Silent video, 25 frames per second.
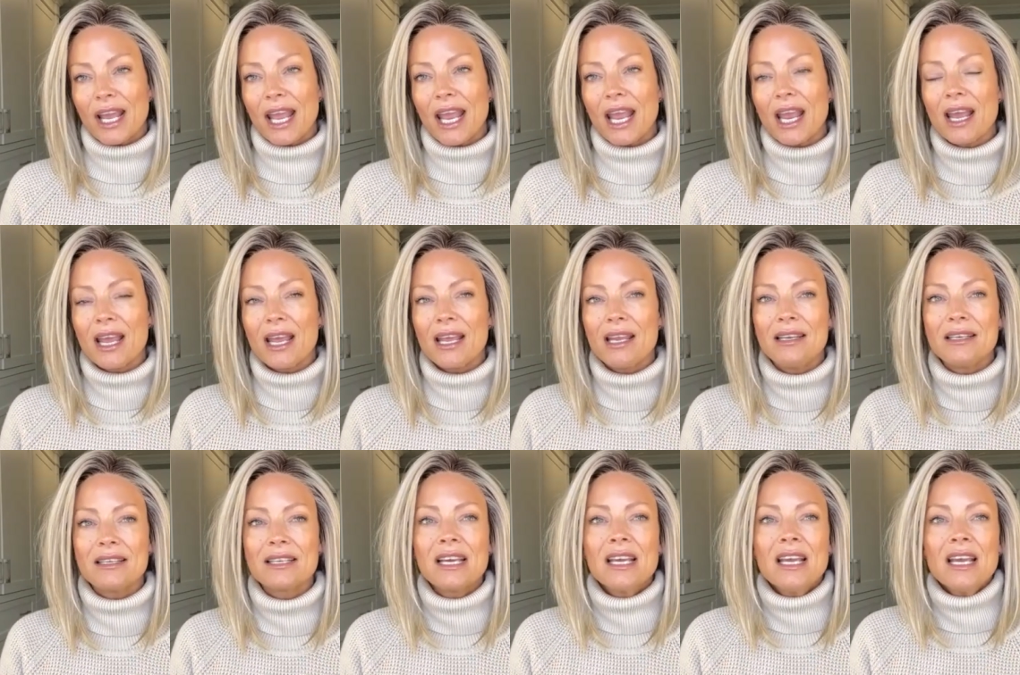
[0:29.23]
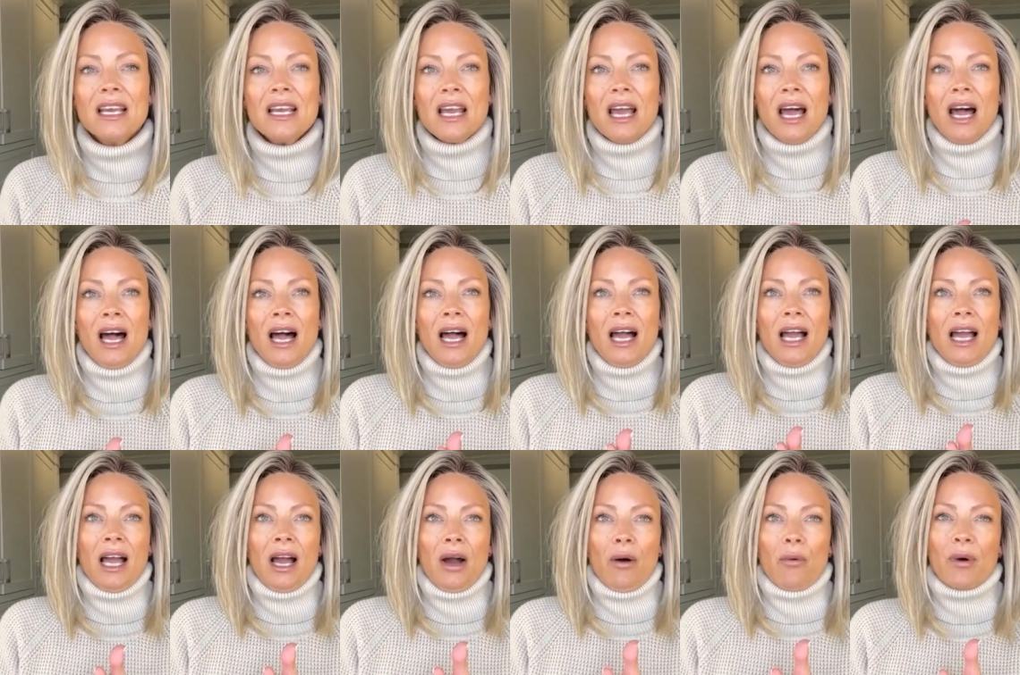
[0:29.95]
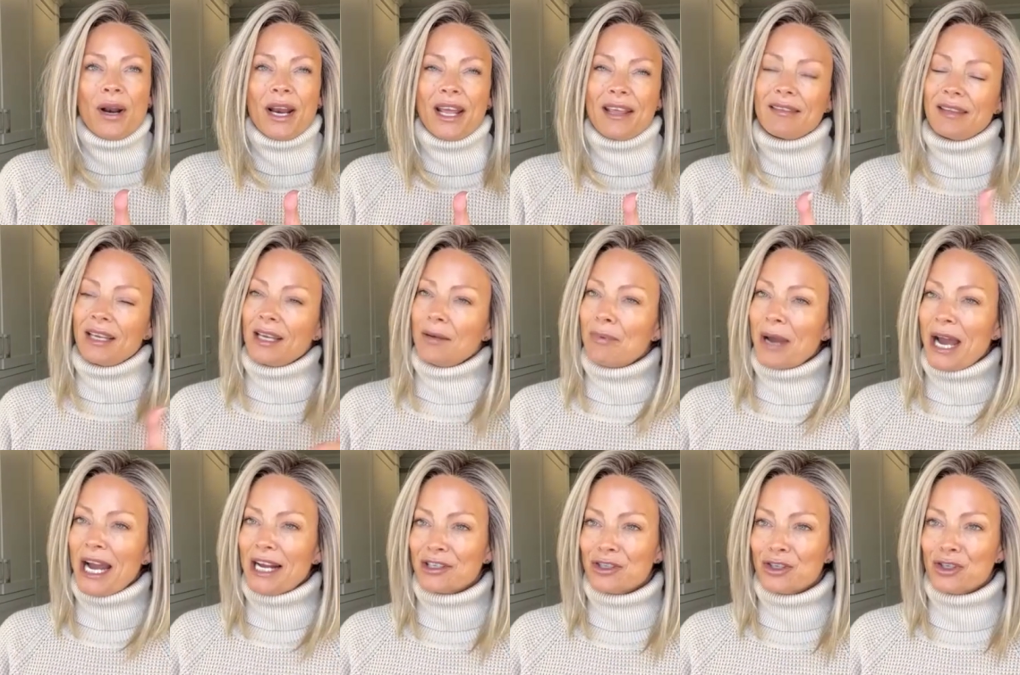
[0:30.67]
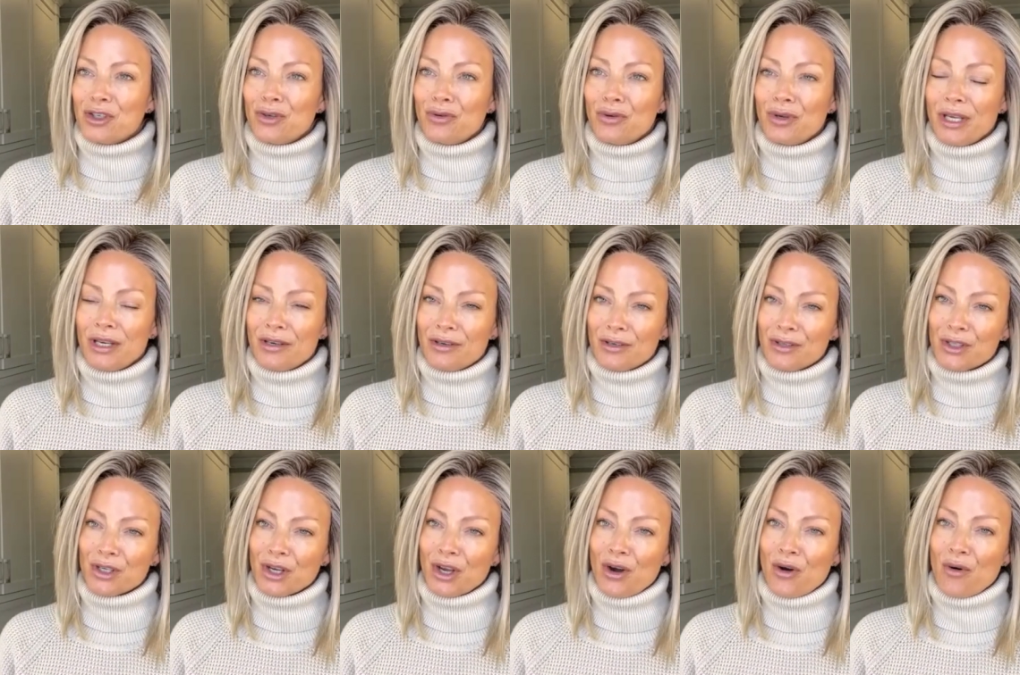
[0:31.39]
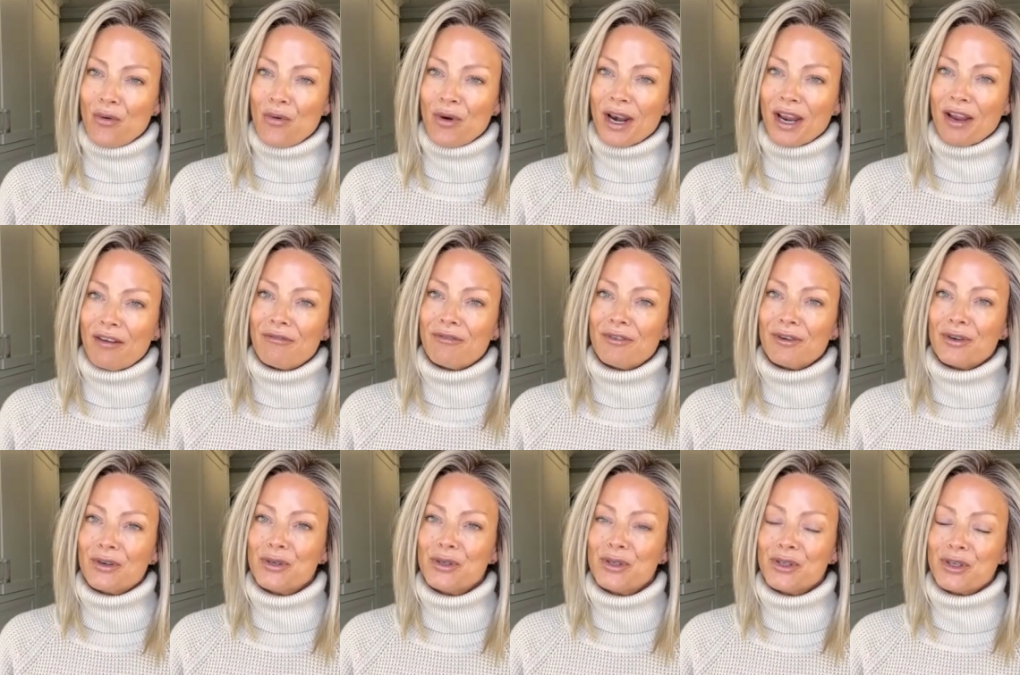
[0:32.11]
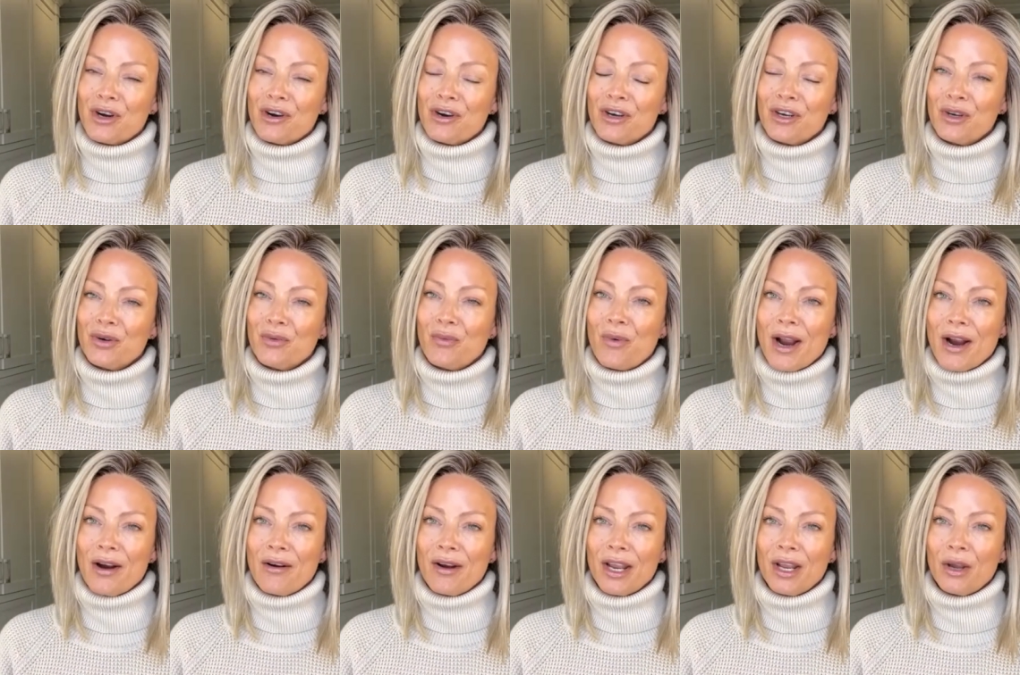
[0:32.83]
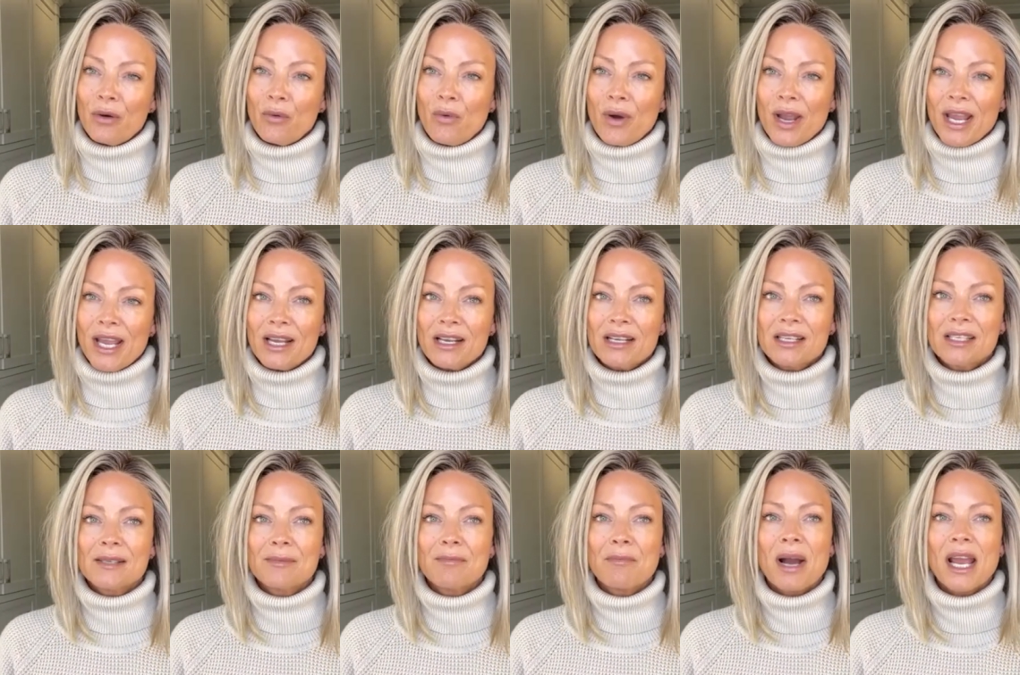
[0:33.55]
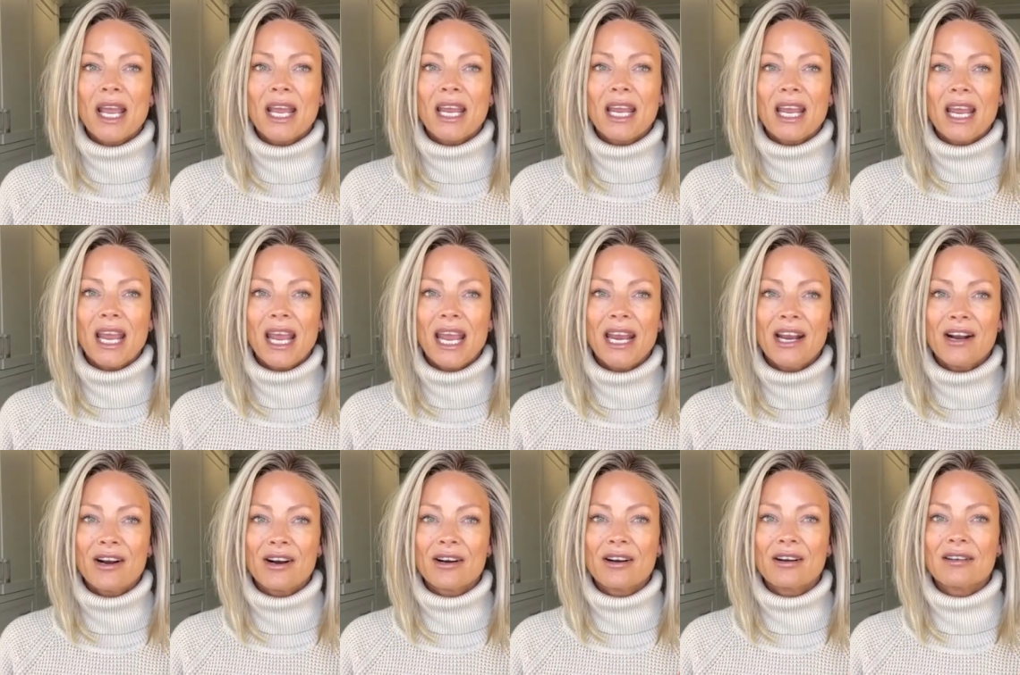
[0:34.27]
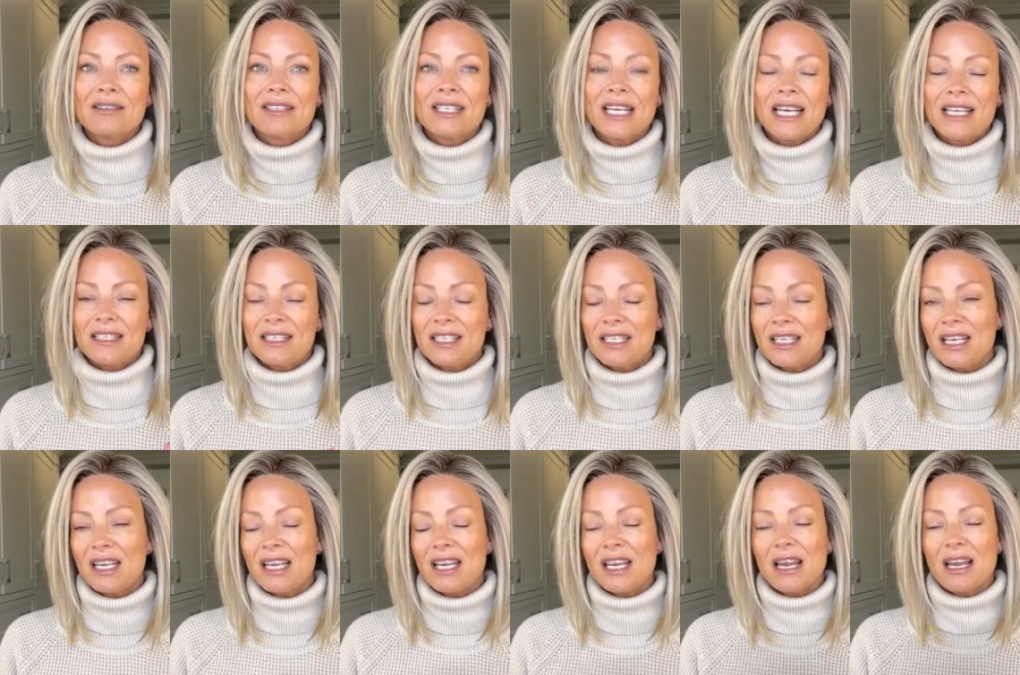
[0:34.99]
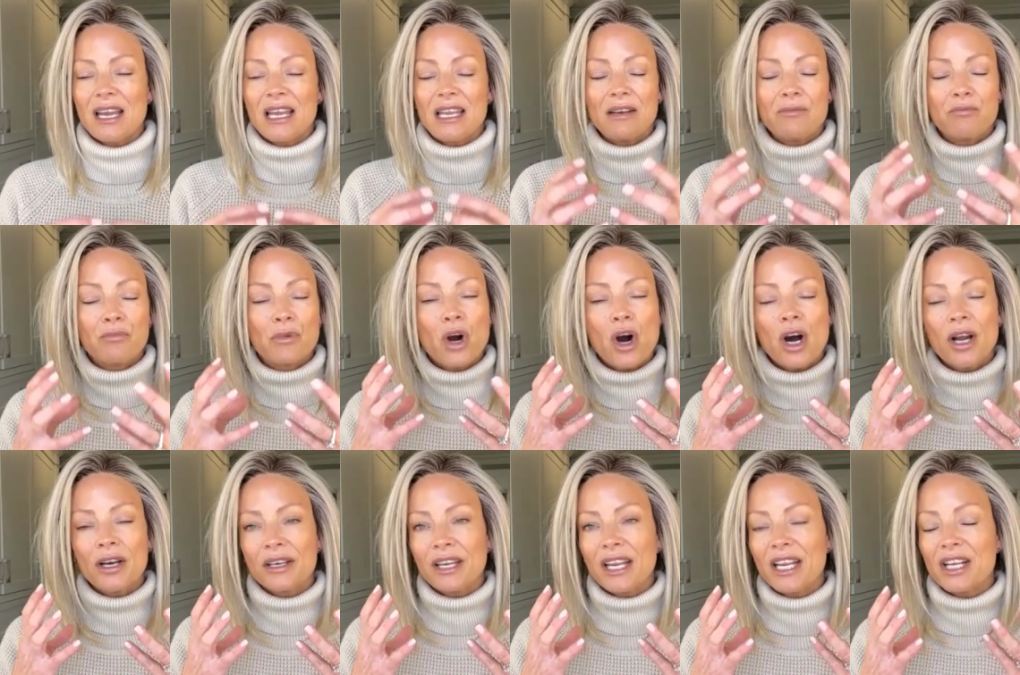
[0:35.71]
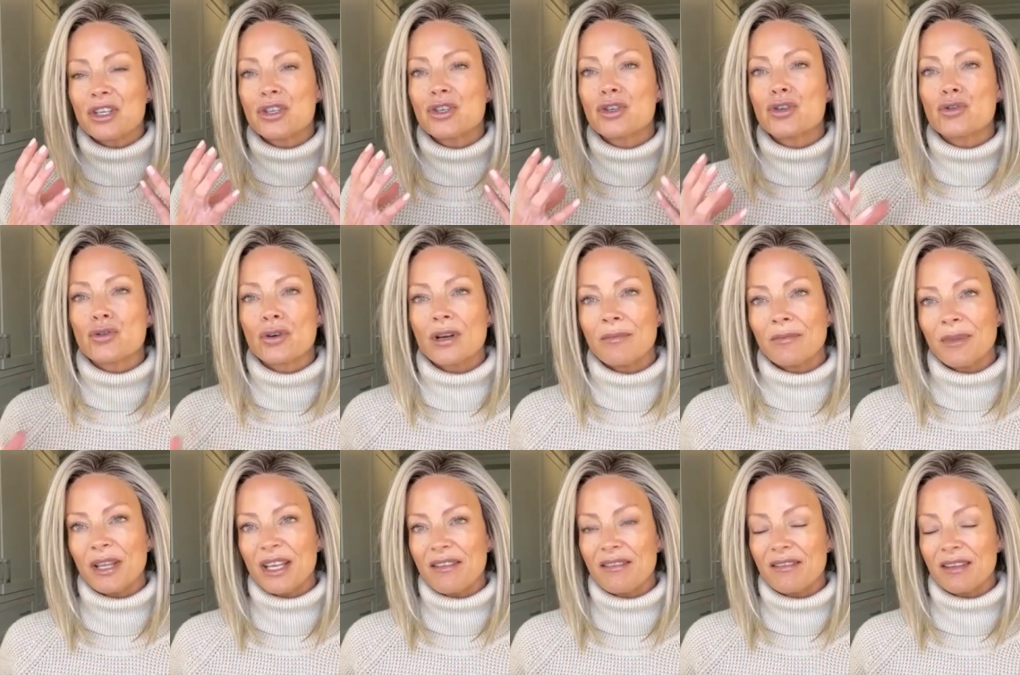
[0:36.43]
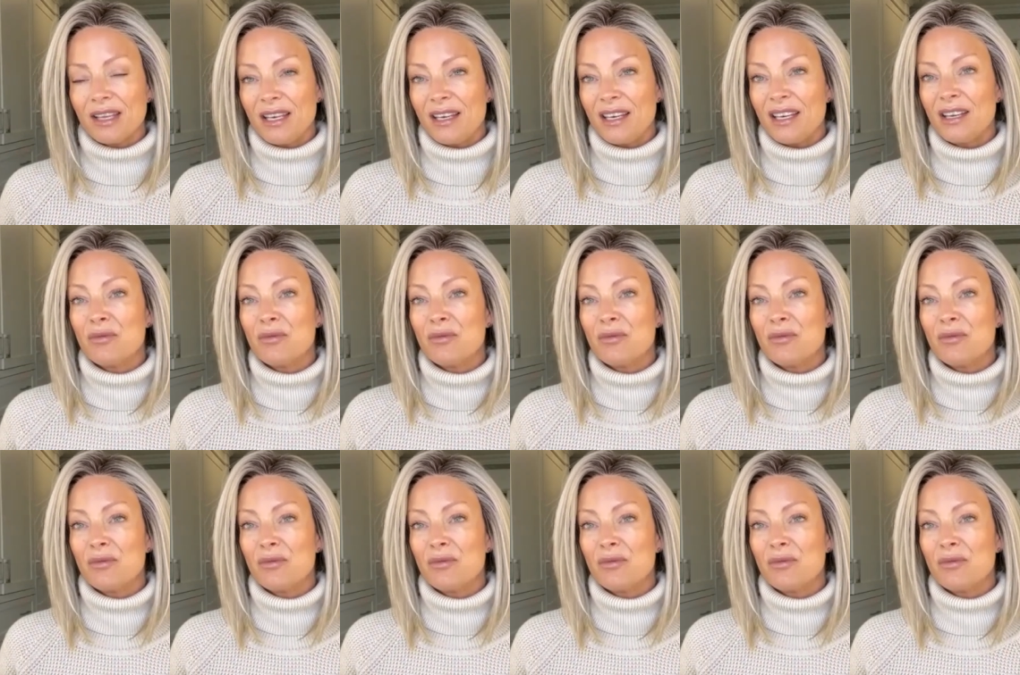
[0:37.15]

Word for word: And when I think back to two years ago when I first started wearing wigs, my hair density had gotten extremely thin.